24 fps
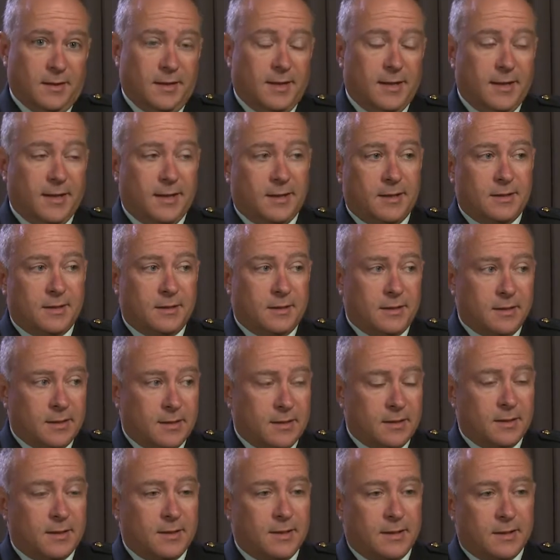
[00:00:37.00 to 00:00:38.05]
And
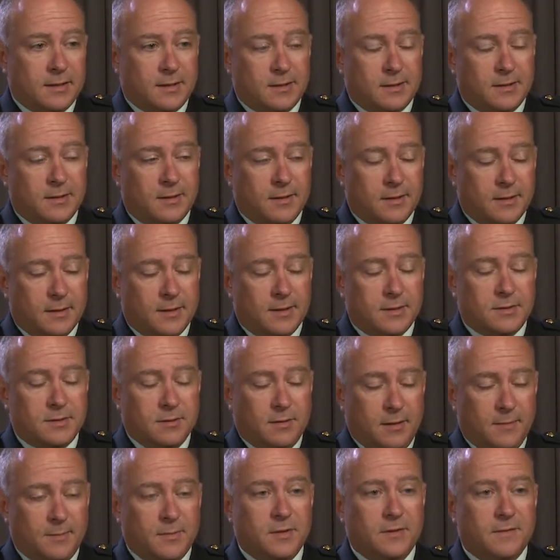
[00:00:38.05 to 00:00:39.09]
it
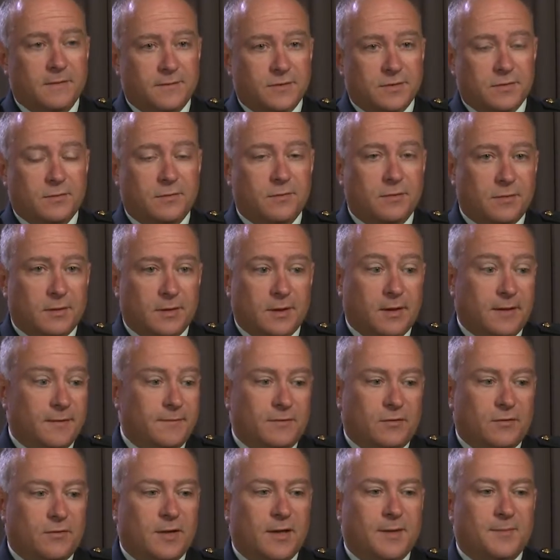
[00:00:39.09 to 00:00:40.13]
took a bit of scrutiny. I
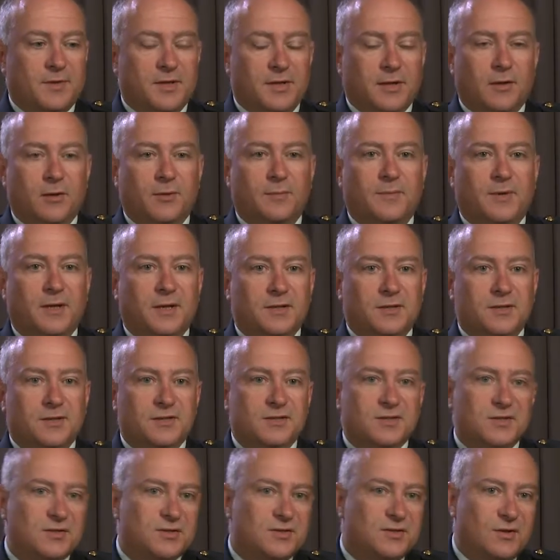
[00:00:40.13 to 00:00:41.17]
even grabbed the yellow
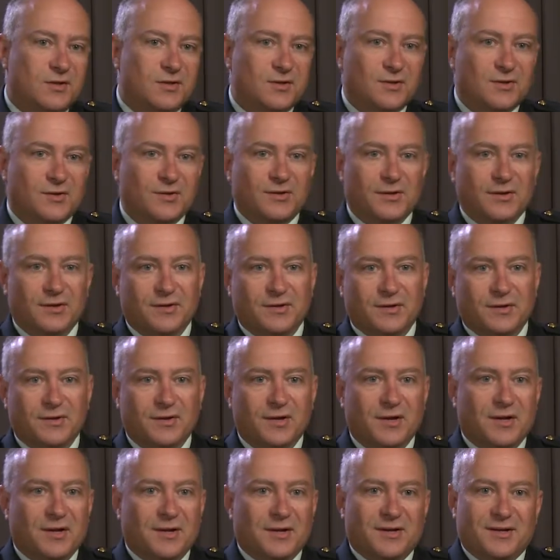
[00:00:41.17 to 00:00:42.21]
pages and started looking
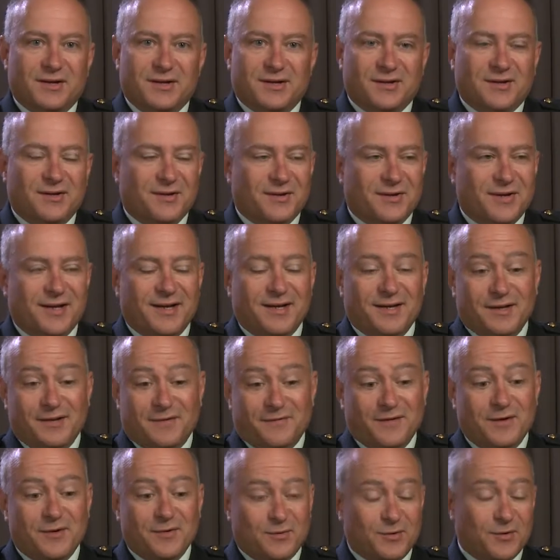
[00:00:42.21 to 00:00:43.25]
and all that. And I
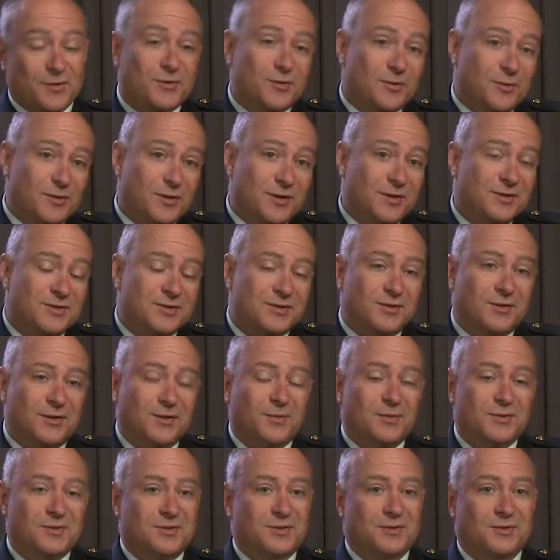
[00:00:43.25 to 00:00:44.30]
found recruiting, so I
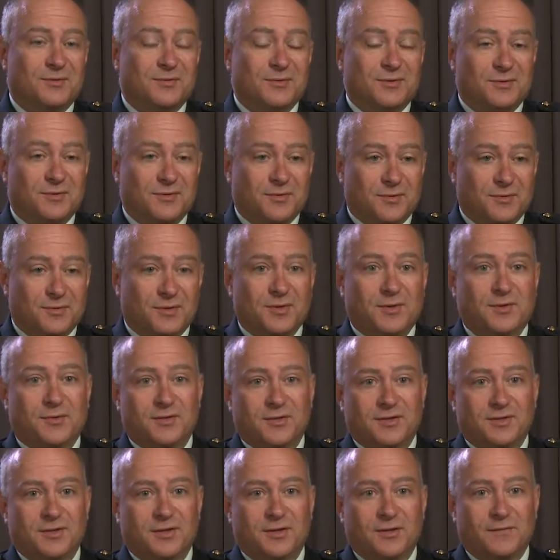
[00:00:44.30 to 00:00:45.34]
went to the
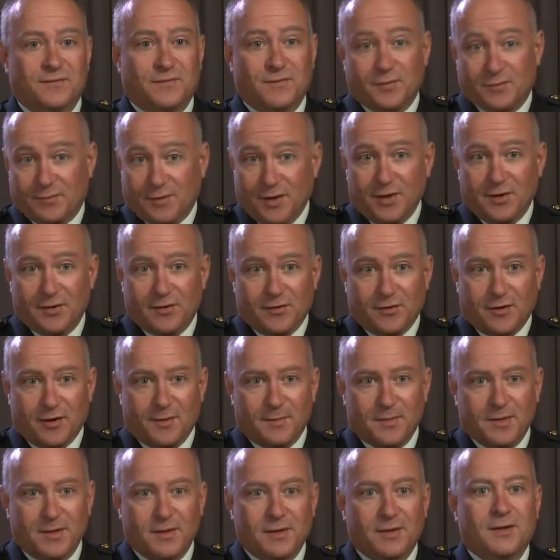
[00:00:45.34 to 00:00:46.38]
recruiting center for the regular
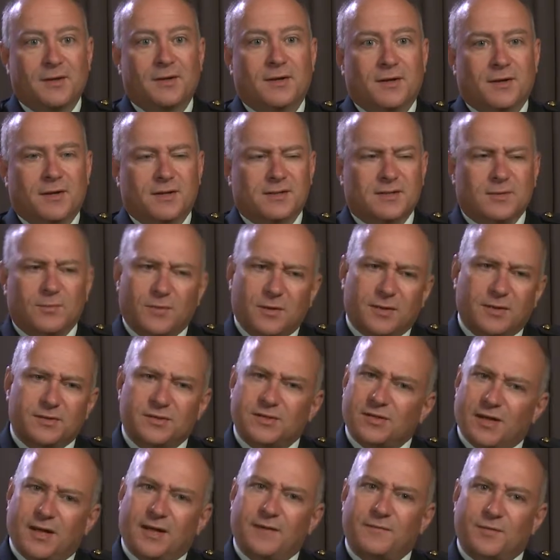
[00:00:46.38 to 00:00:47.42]
army. I said, well,
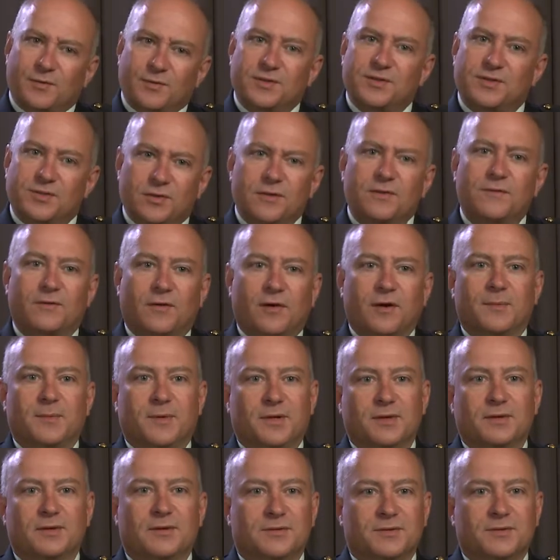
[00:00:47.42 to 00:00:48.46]
do you have a reserve
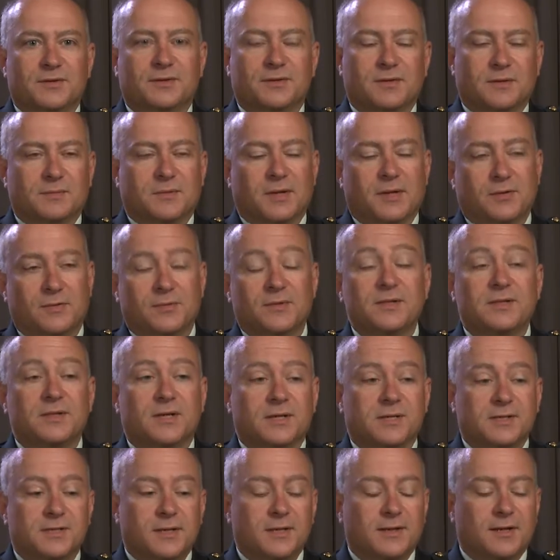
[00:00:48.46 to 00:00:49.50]
army? You know, and the reason
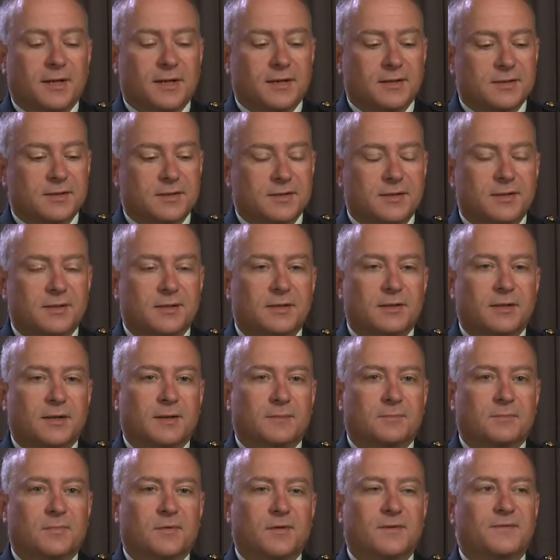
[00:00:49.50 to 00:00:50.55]
I said that is because I
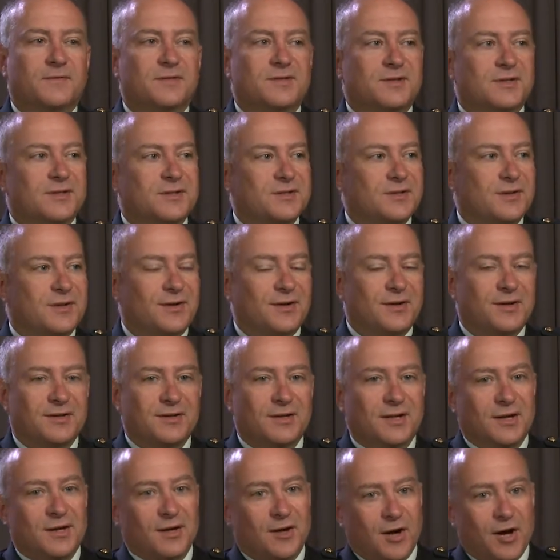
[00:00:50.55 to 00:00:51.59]
had previously saw
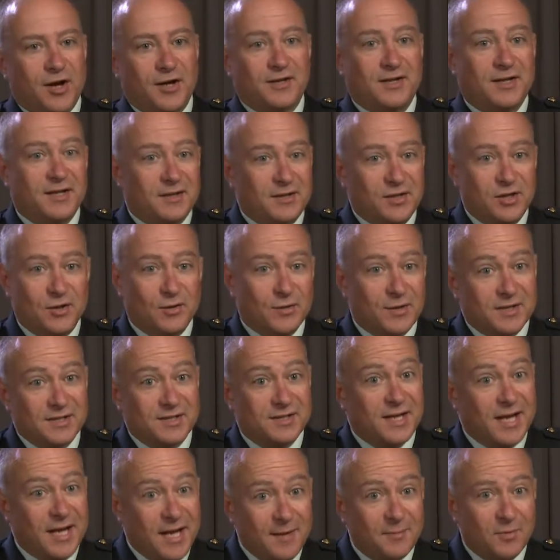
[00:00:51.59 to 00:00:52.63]
on U.S.
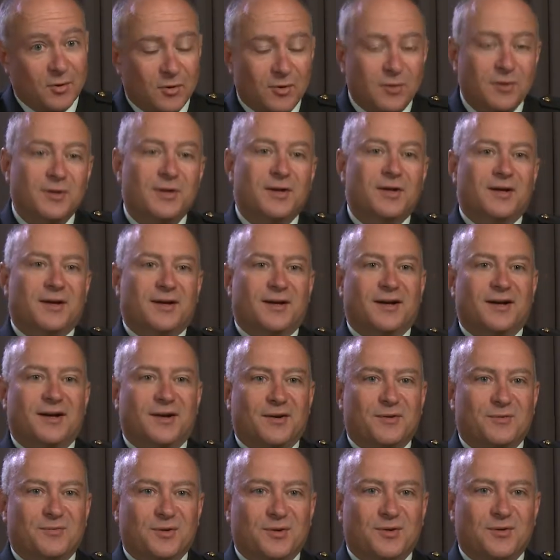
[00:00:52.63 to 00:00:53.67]
cable
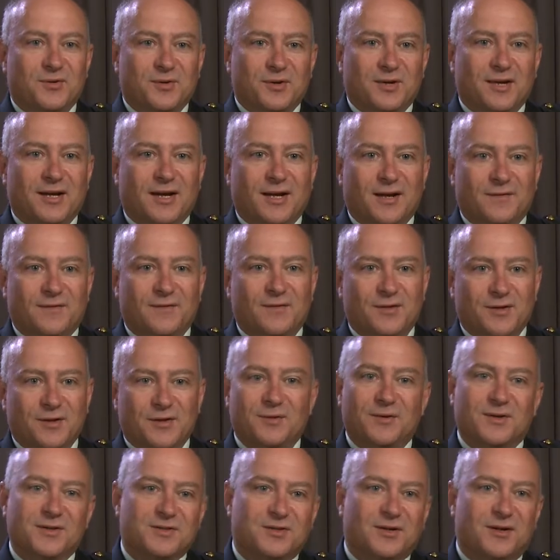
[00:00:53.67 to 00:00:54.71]
a recruiting ad for the
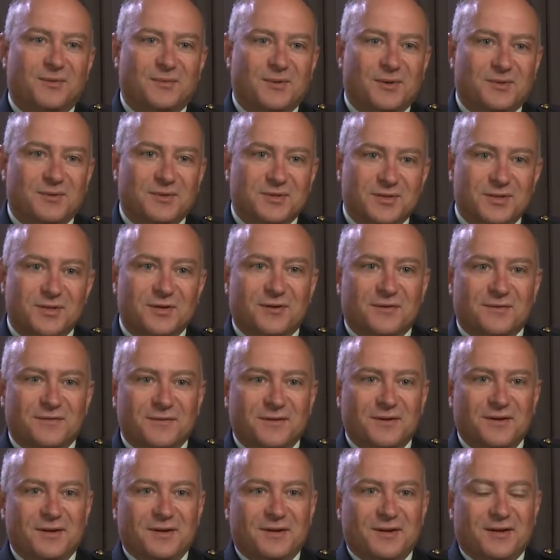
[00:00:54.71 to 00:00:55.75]
U.S. Army Reserve.
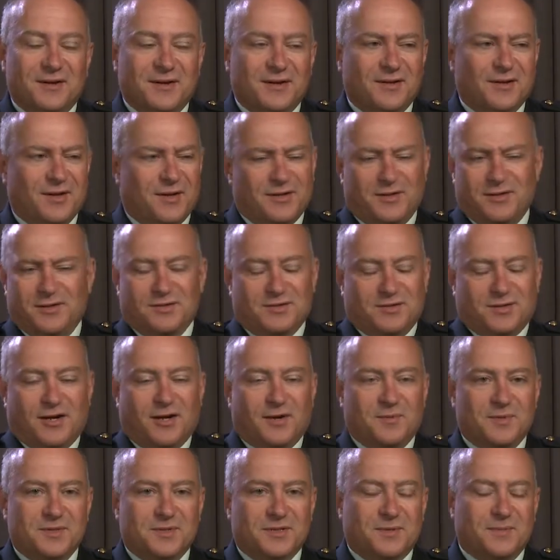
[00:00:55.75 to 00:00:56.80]
And I thought there's got
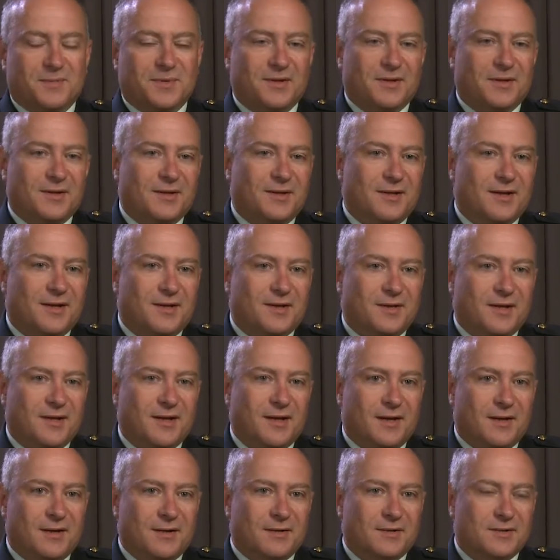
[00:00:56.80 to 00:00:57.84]
to be something like that in
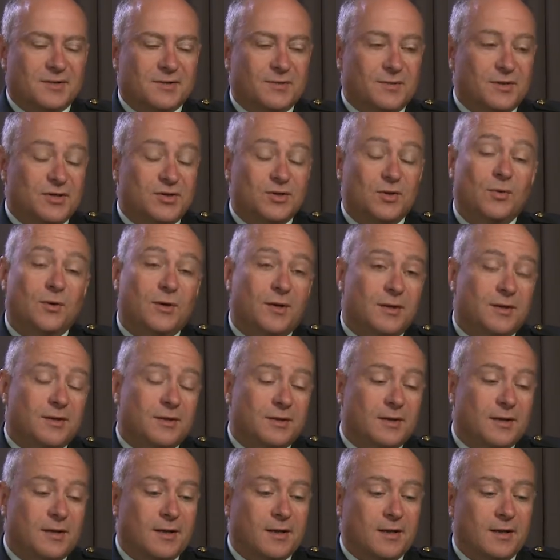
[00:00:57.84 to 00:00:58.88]
Canada. So I joined,
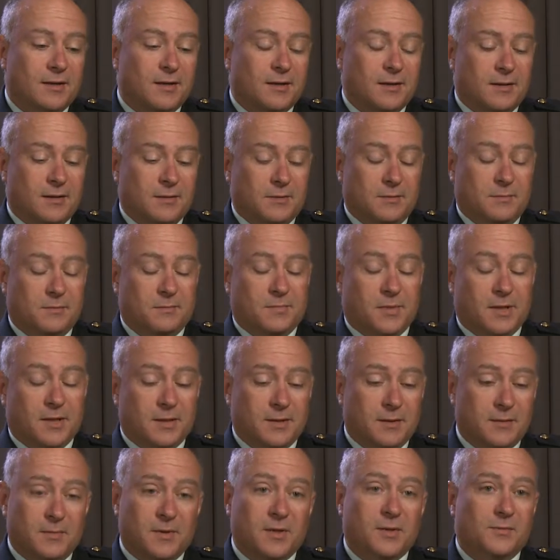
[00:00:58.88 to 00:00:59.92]
but
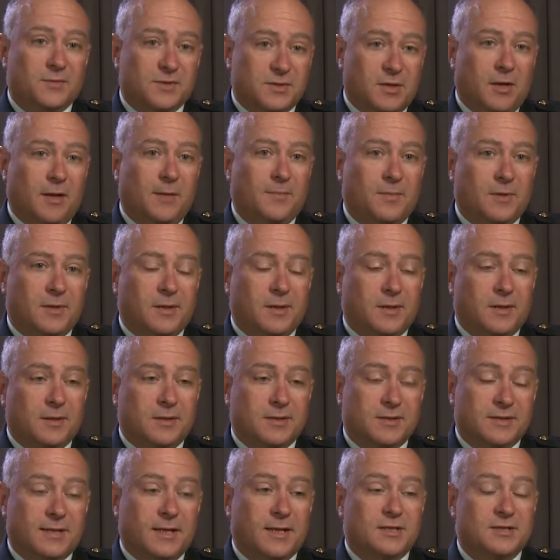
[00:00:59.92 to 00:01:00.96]
it was complicated
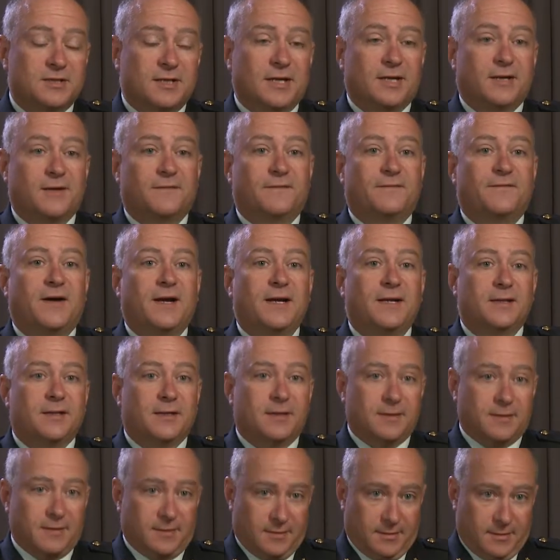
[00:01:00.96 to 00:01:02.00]
because I actually had to find
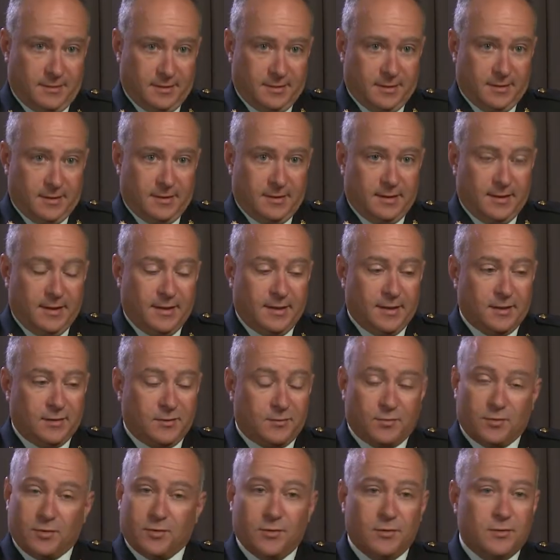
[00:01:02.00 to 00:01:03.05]
it. And
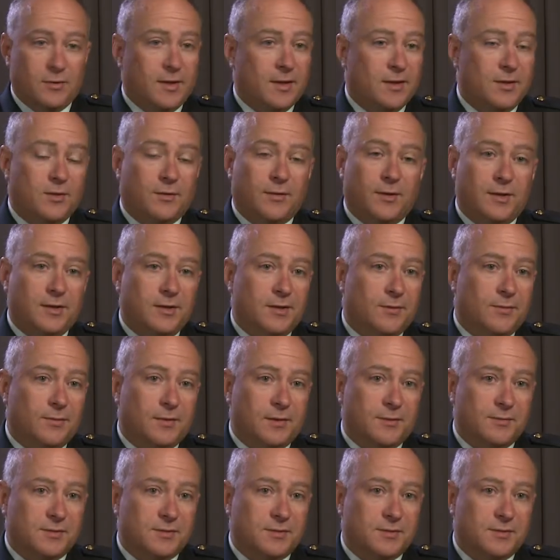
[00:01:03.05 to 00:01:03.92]
the recruiter had no idea what I